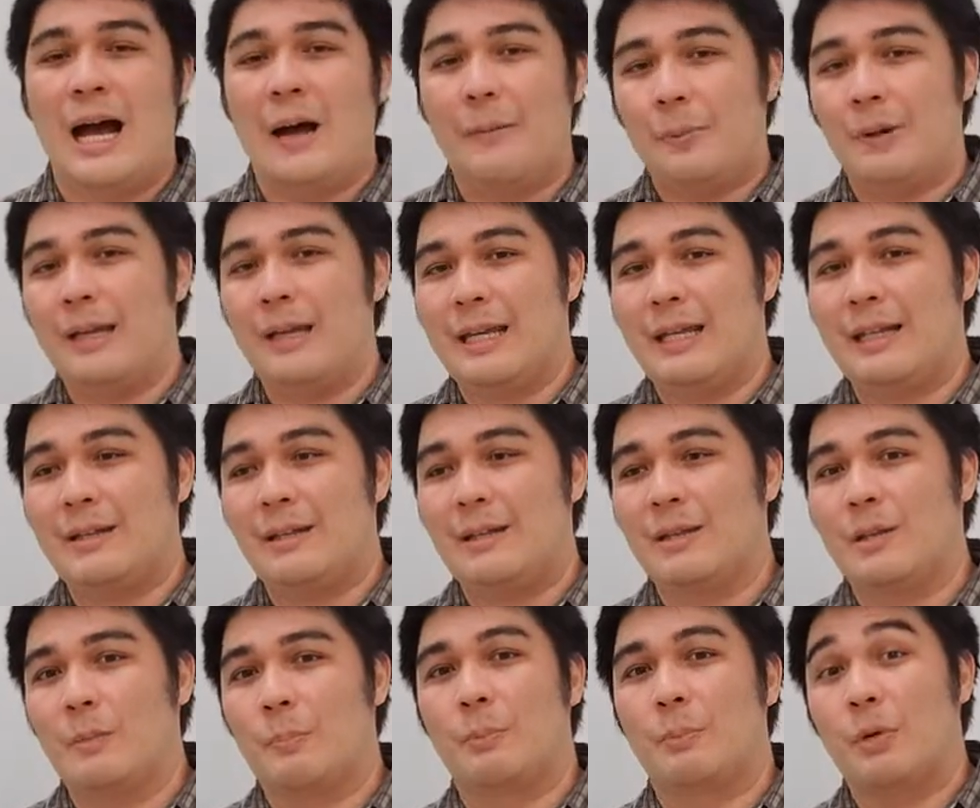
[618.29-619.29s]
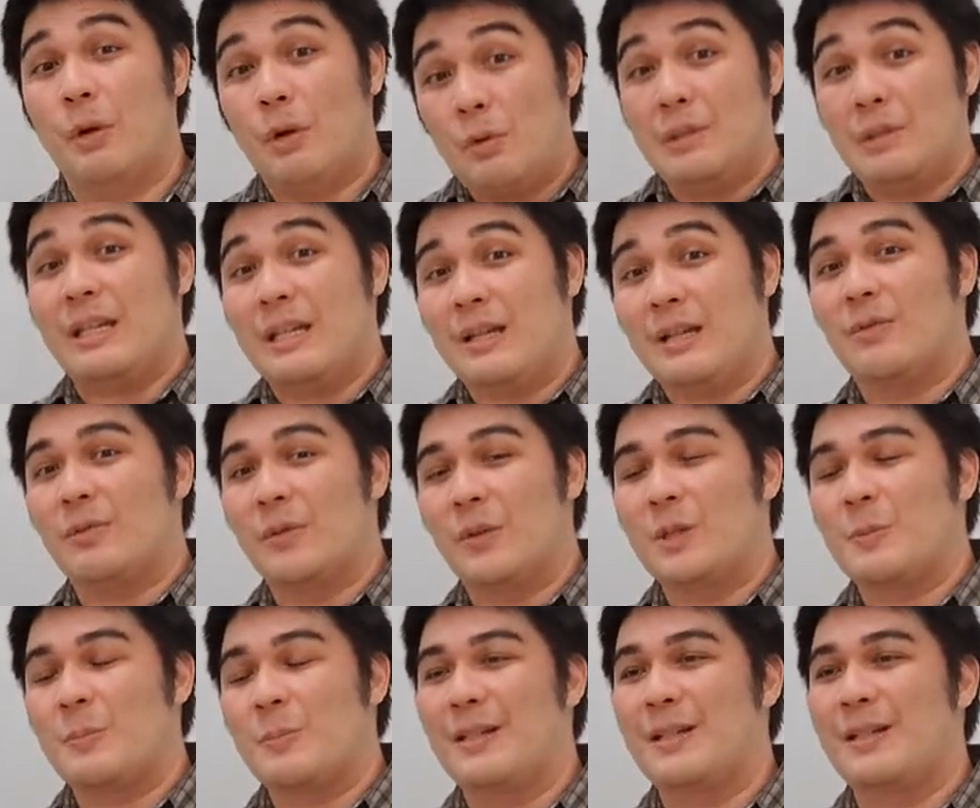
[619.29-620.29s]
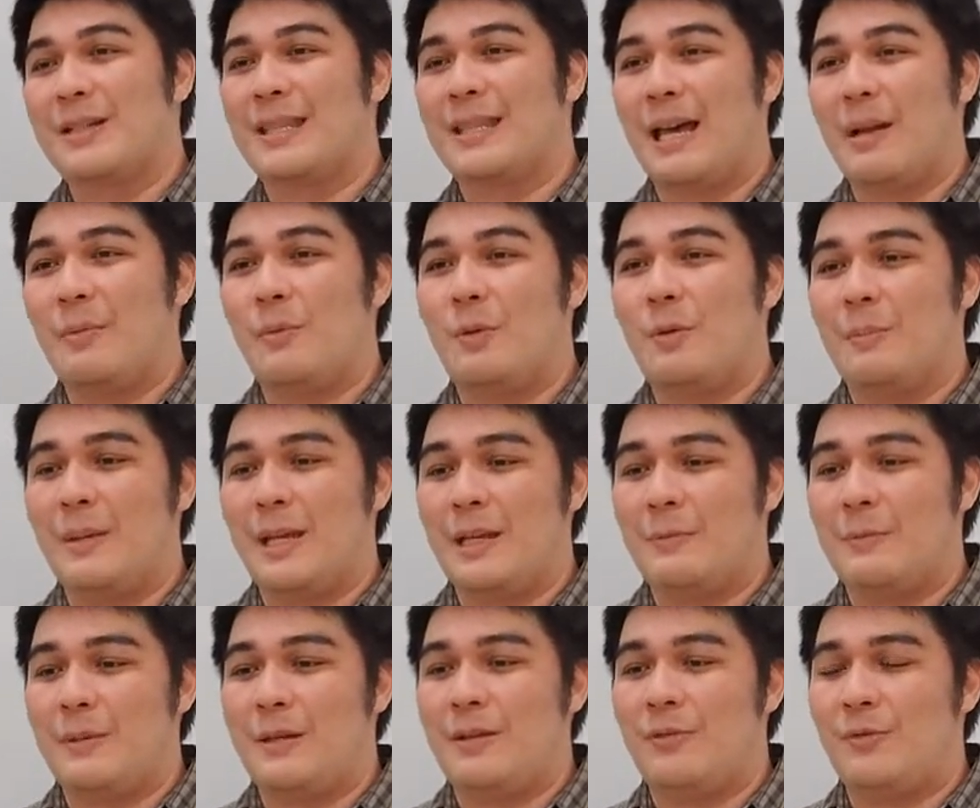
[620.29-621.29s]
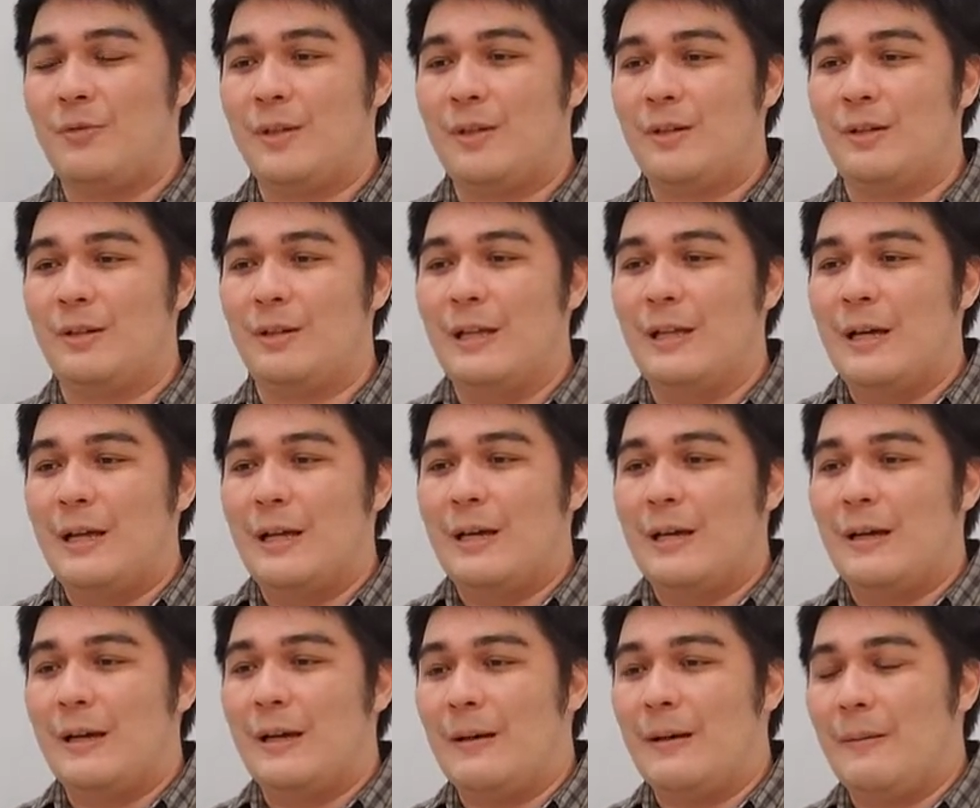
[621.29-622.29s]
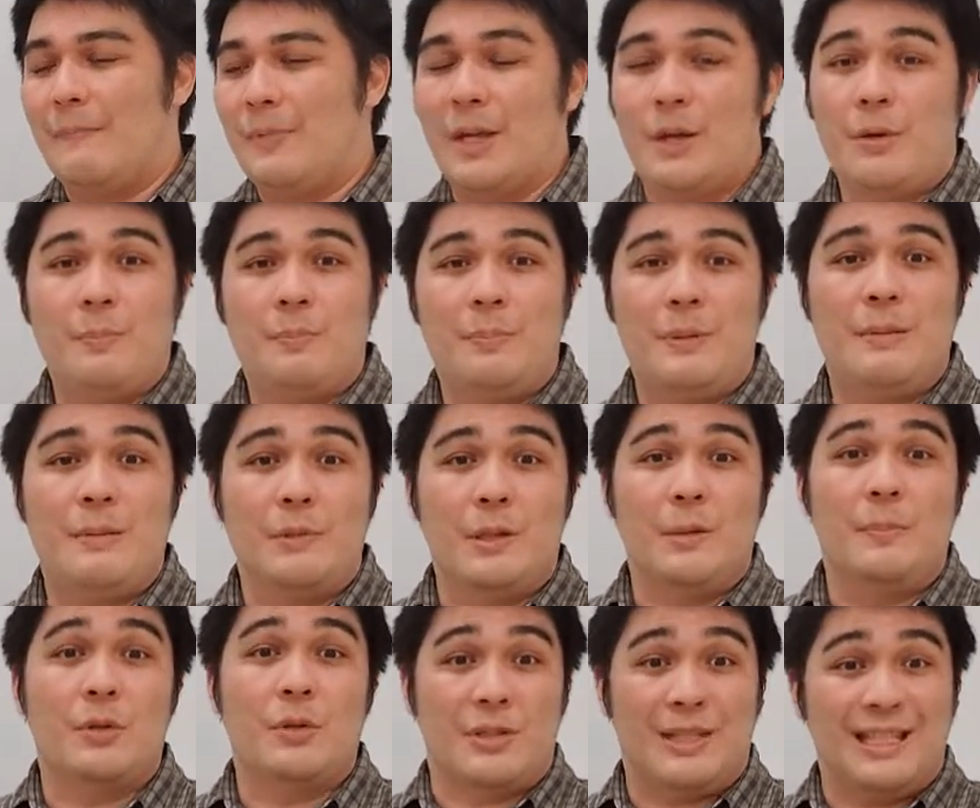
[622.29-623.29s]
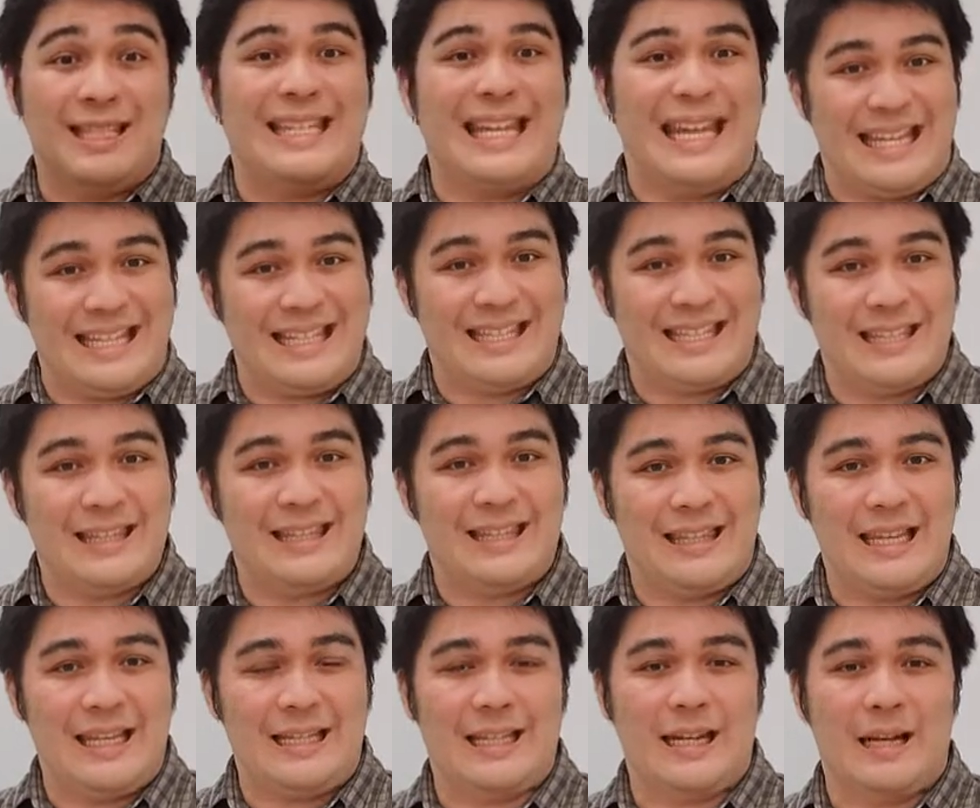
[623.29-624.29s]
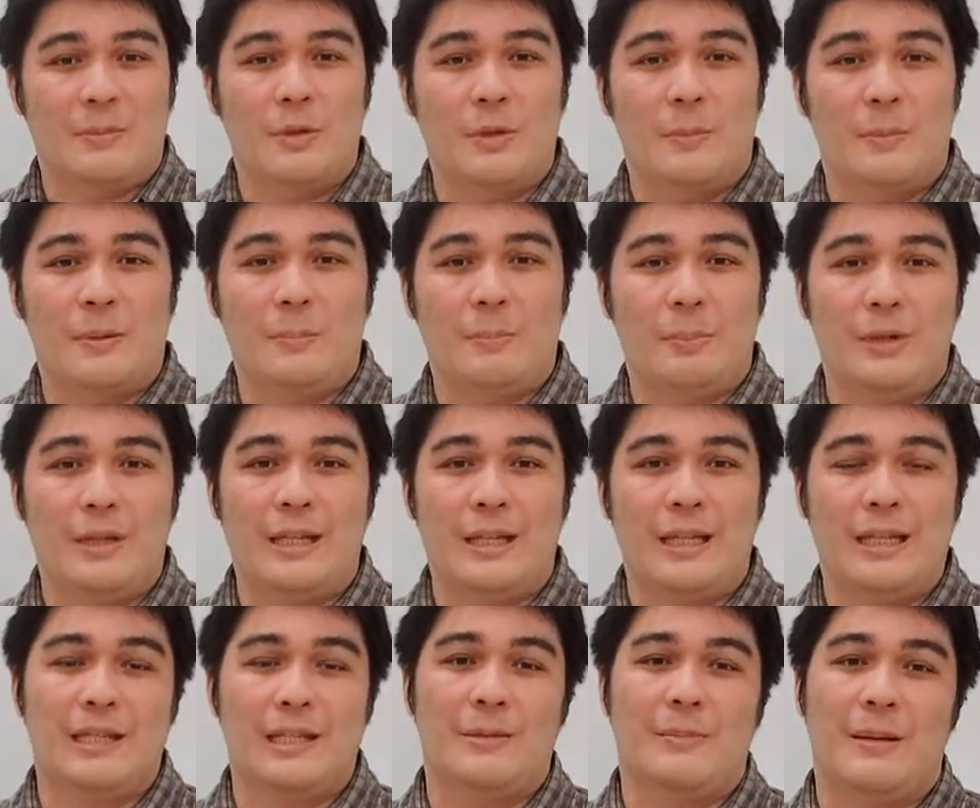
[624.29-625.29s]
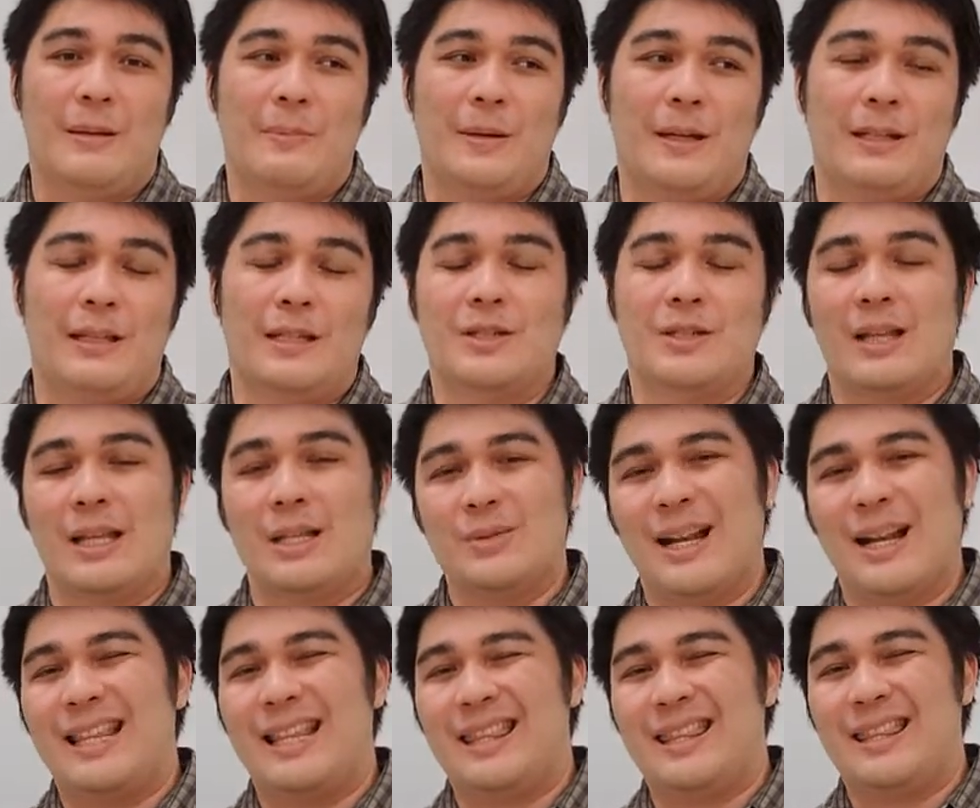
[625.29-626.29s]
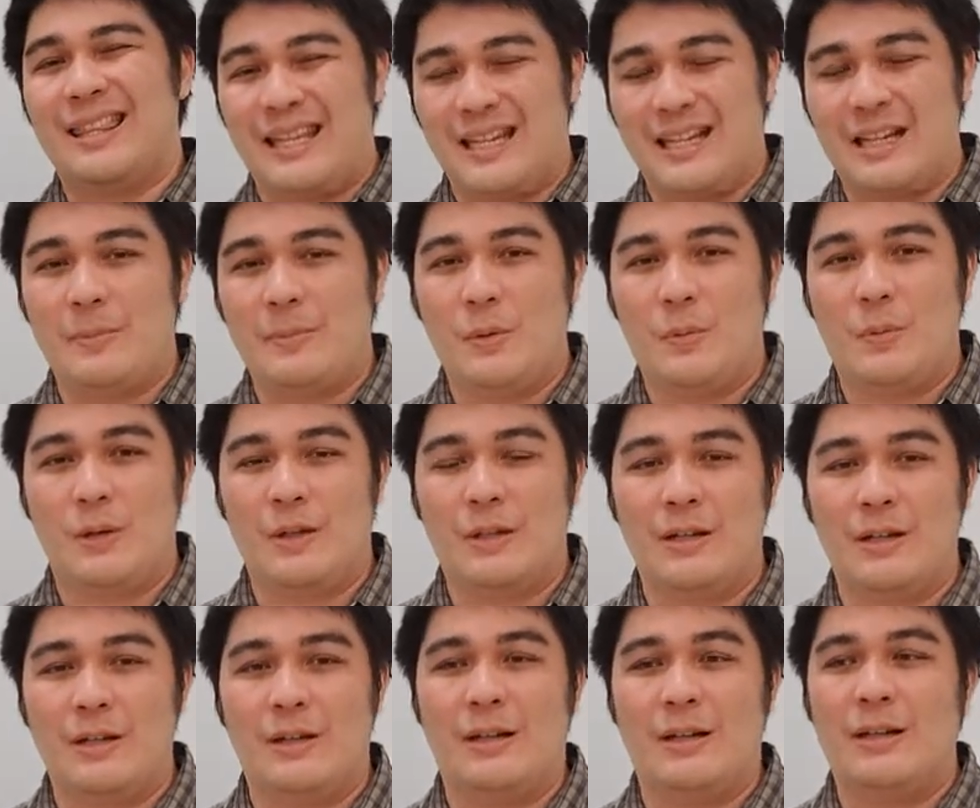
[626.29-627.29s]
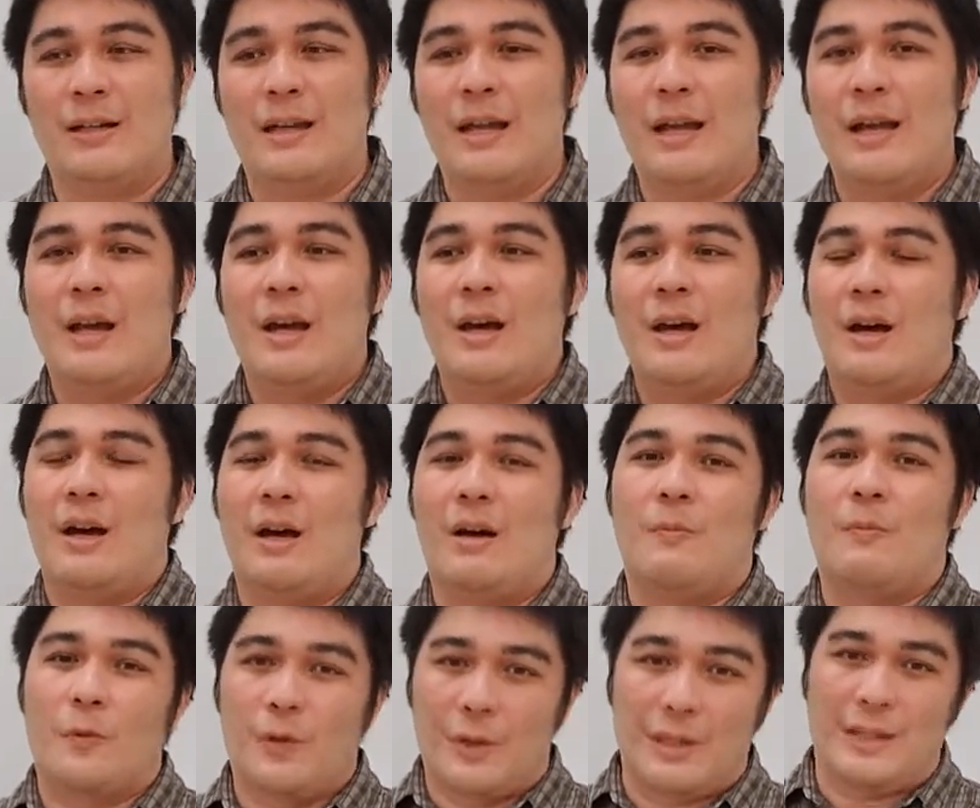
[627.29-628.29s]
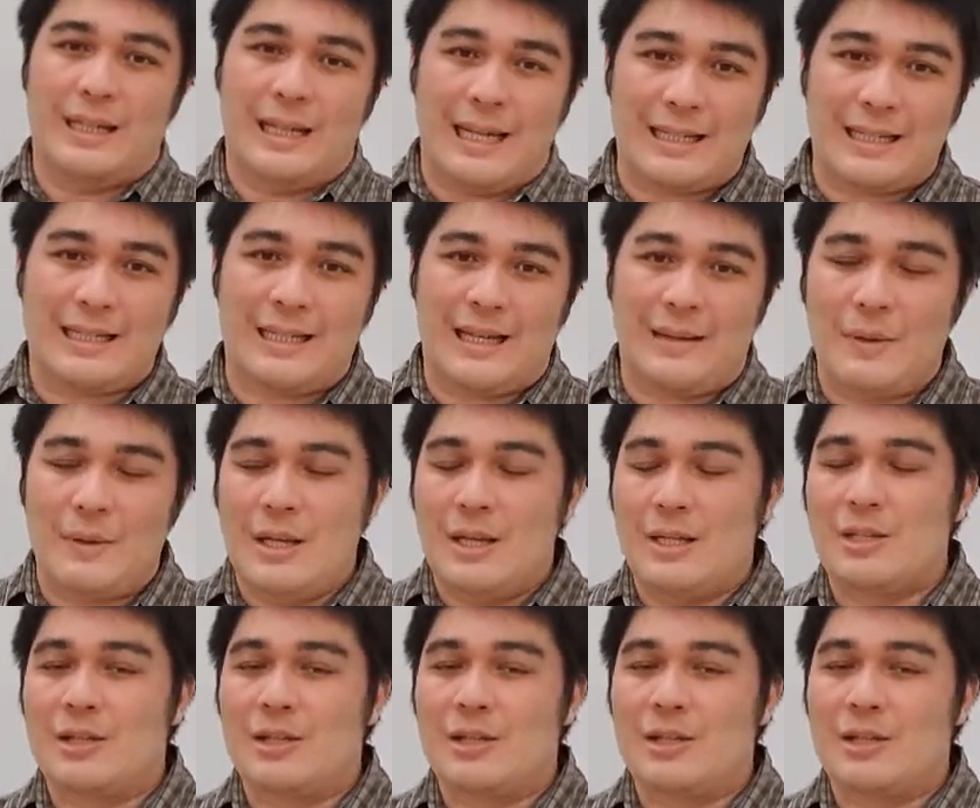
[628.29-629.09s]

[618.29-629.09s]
I'll probably hit the protein first because that will make me feel uh, that would be the most dense thing that I'm going to be putting into my belly. So that's what I think I'll be working on um, for the next time.